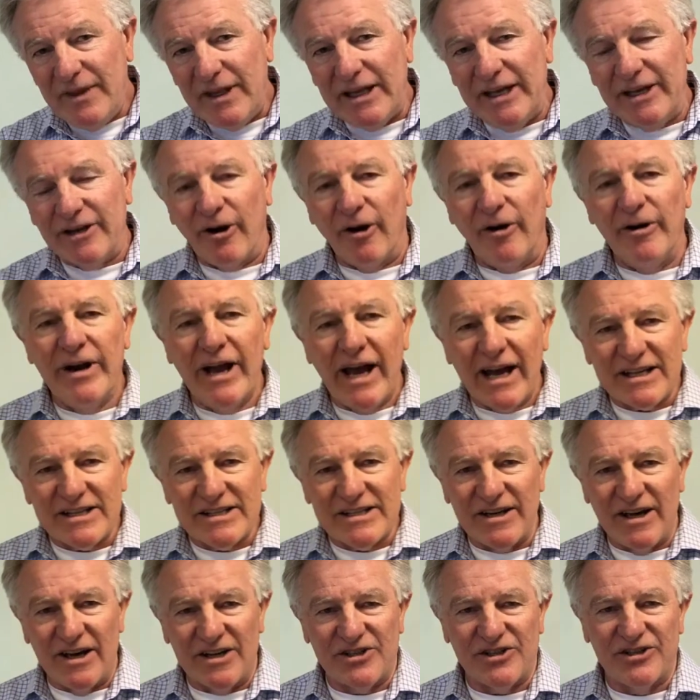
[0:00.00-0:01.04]
in our next
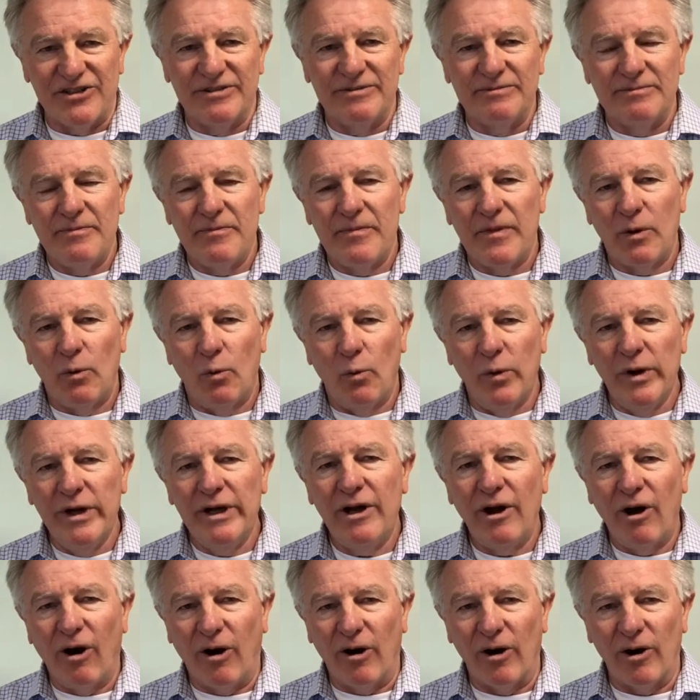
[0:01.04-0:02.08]
session,
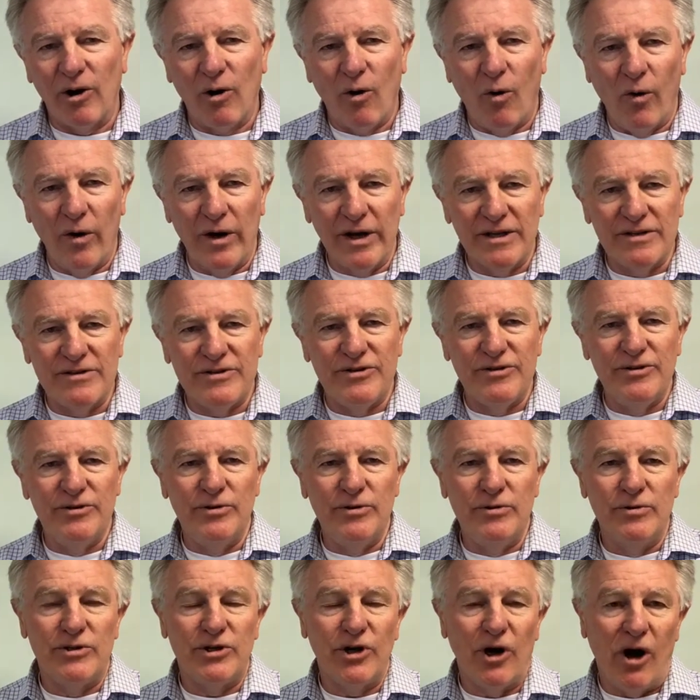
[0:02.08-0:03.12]
we are going
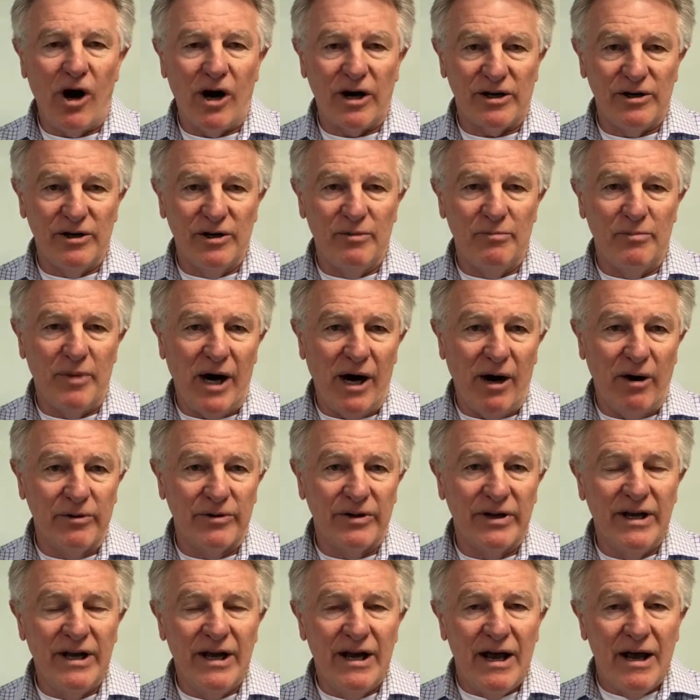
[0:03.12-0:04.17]
to talk
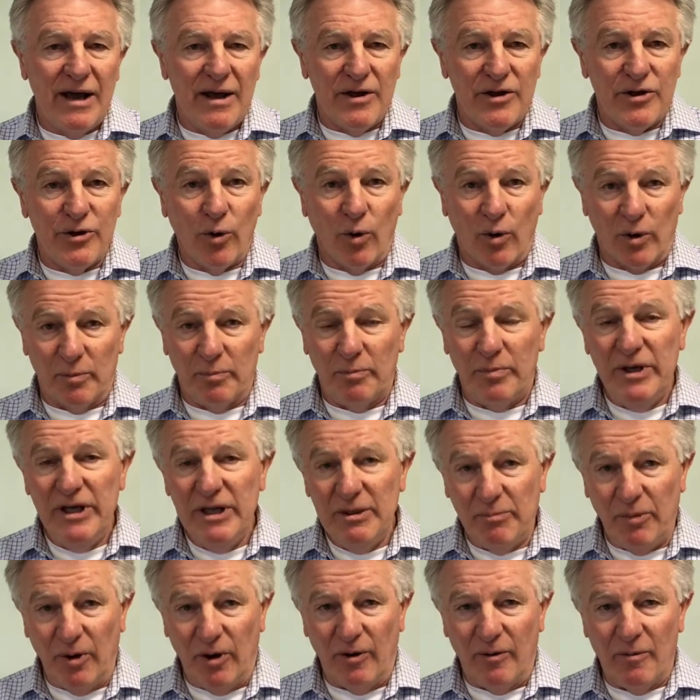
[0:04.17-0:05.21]
about your
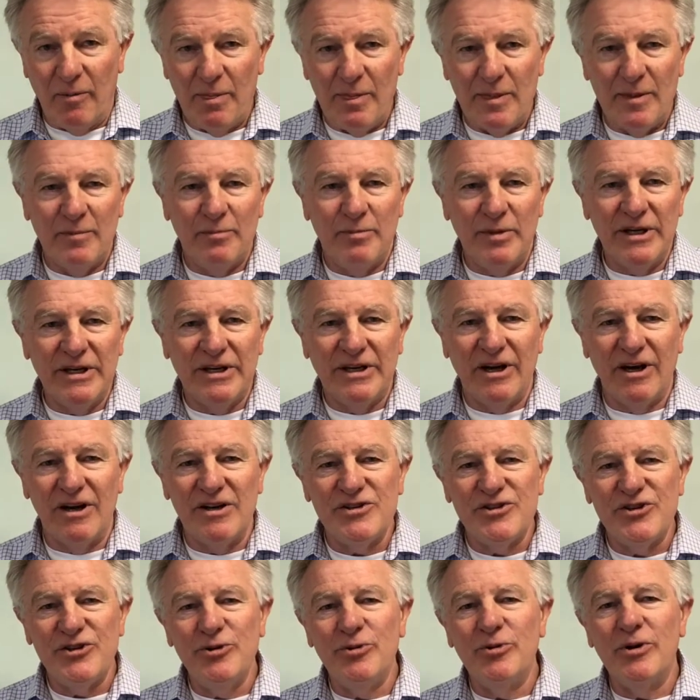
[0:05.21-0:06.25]
people,
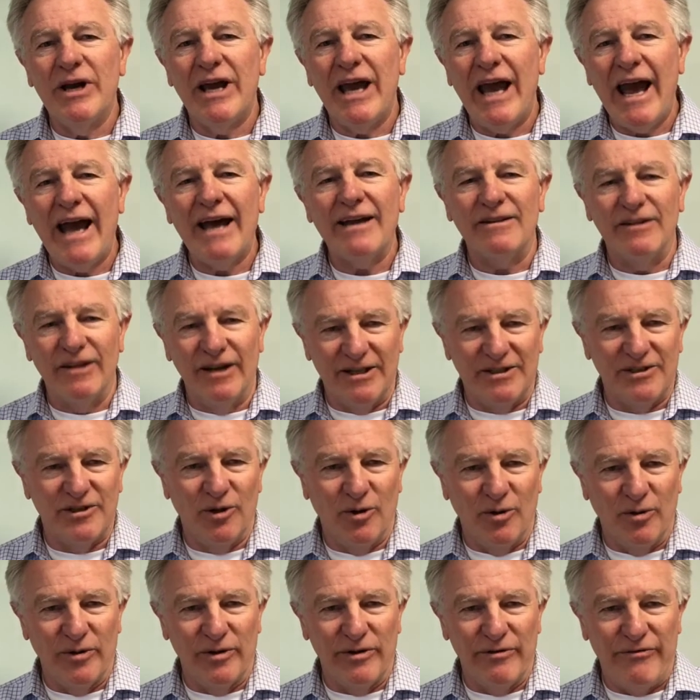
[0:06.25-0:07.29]
because you can't let
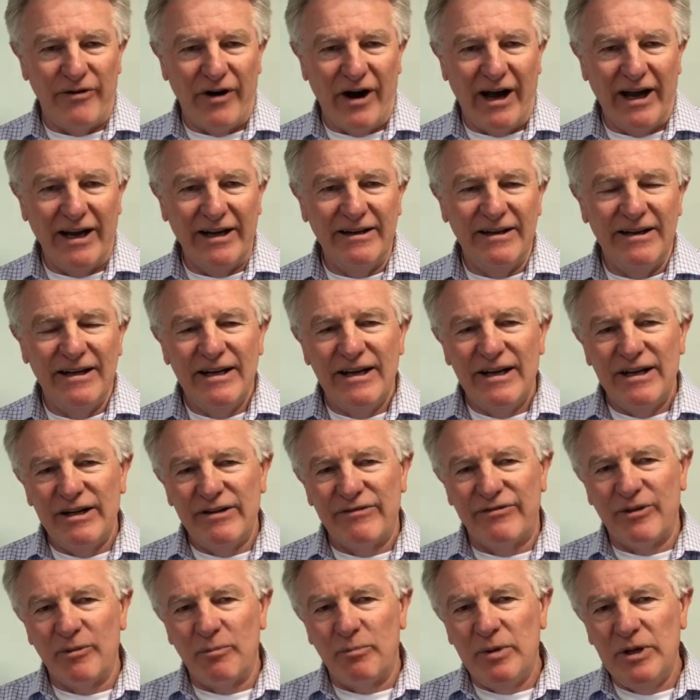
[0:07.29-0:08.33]
go of the vine
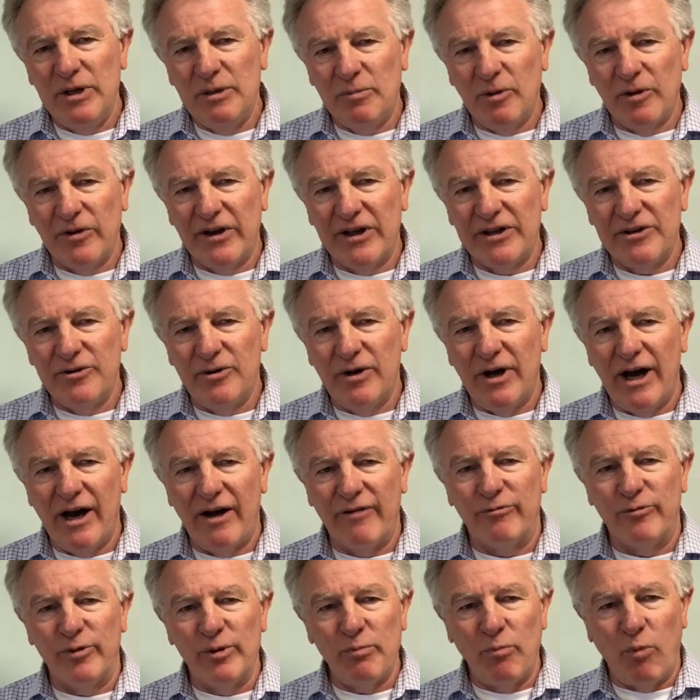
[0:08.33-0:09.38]
if the people that you
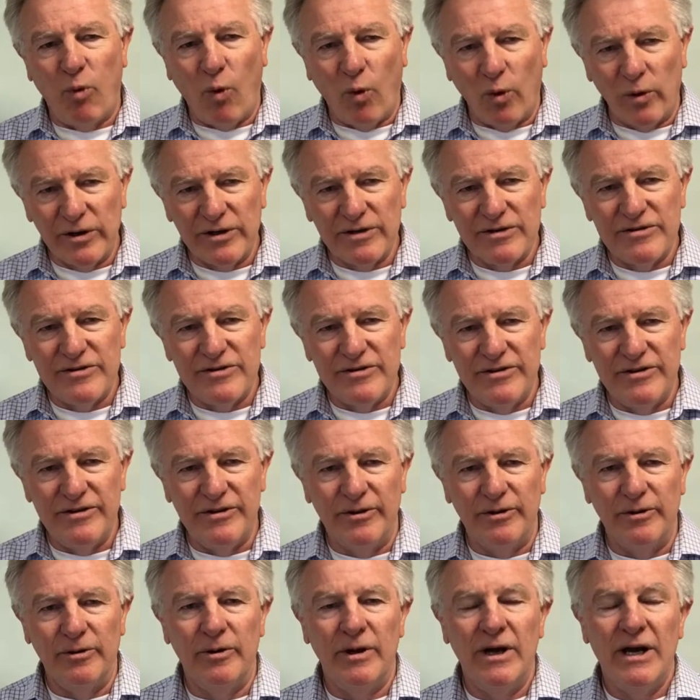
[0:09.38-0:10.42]
have reporting to
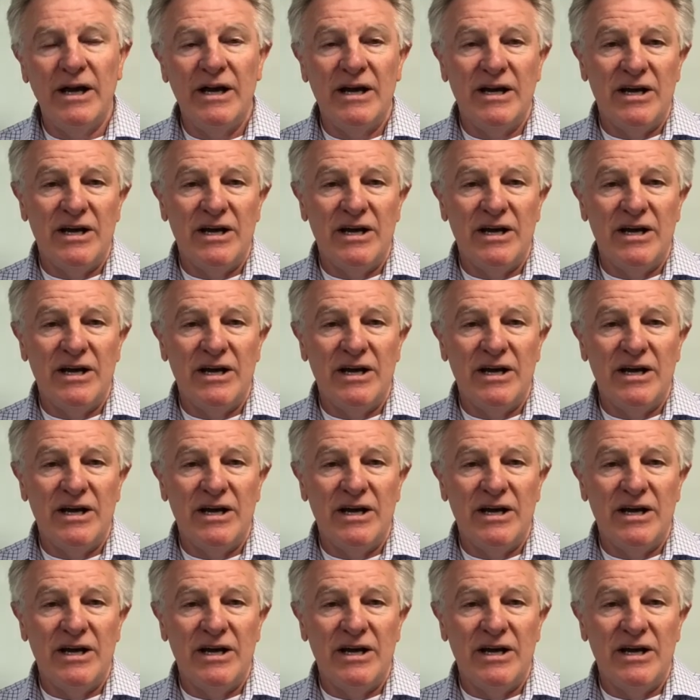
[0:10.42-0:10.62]
you